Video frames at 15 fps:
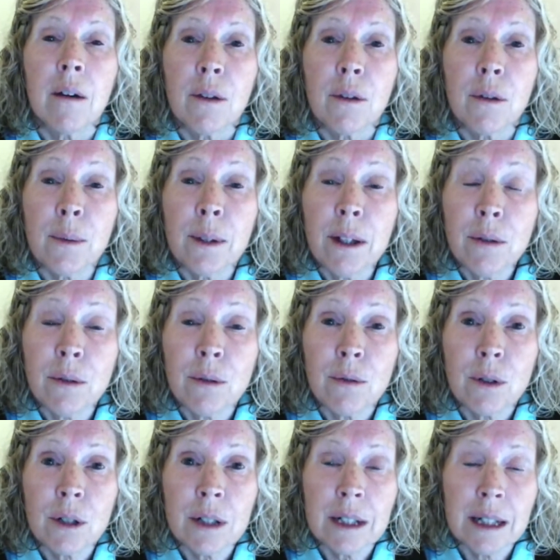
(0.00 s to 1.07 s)
3 through
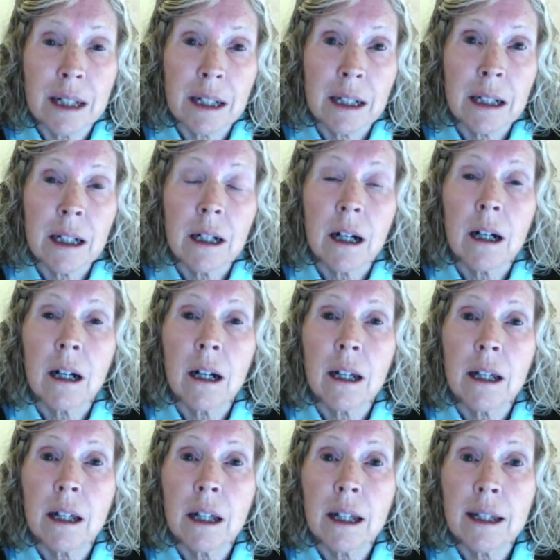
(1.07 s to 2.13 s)
14
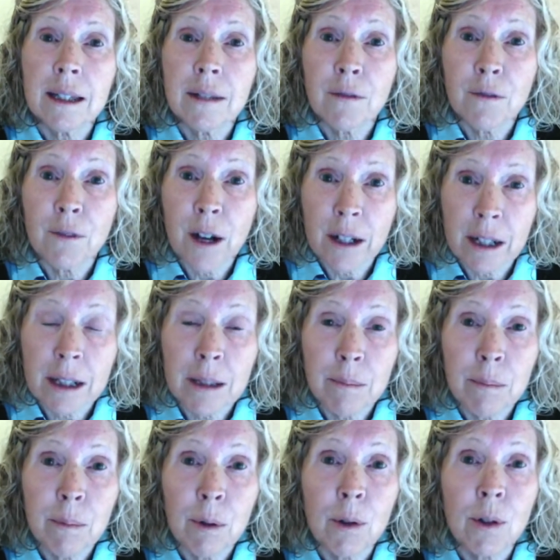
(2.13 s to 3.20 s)
is the phonics
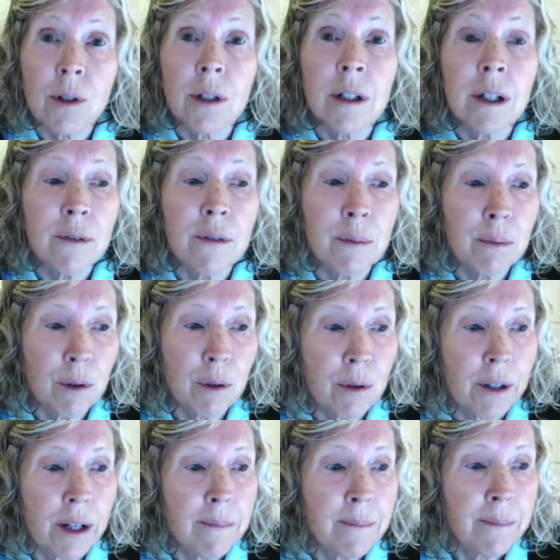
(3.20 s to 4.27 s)
portion of the
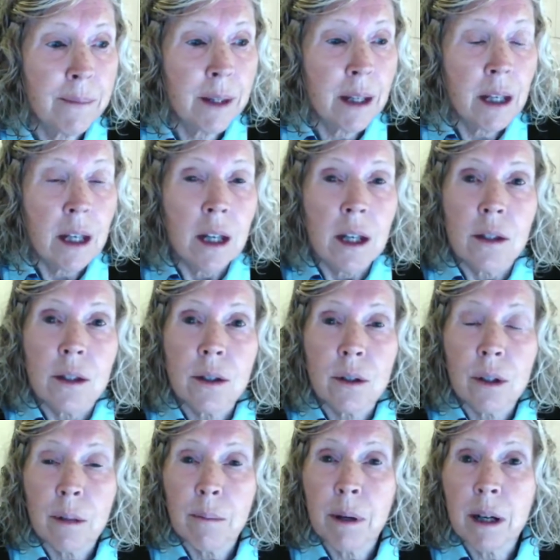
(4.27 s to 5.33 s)
program. So
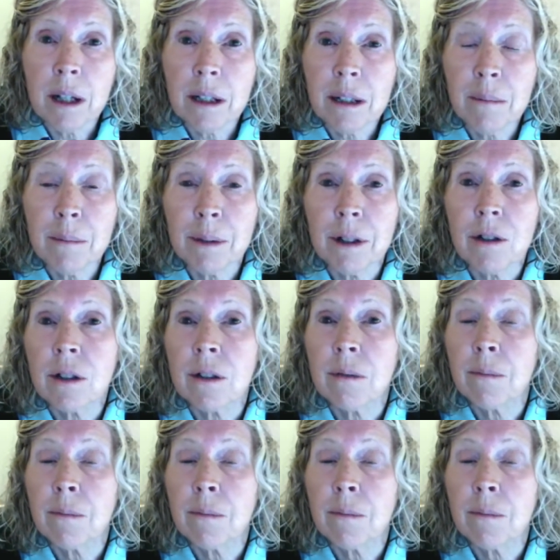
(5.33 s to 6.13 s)
upon completion of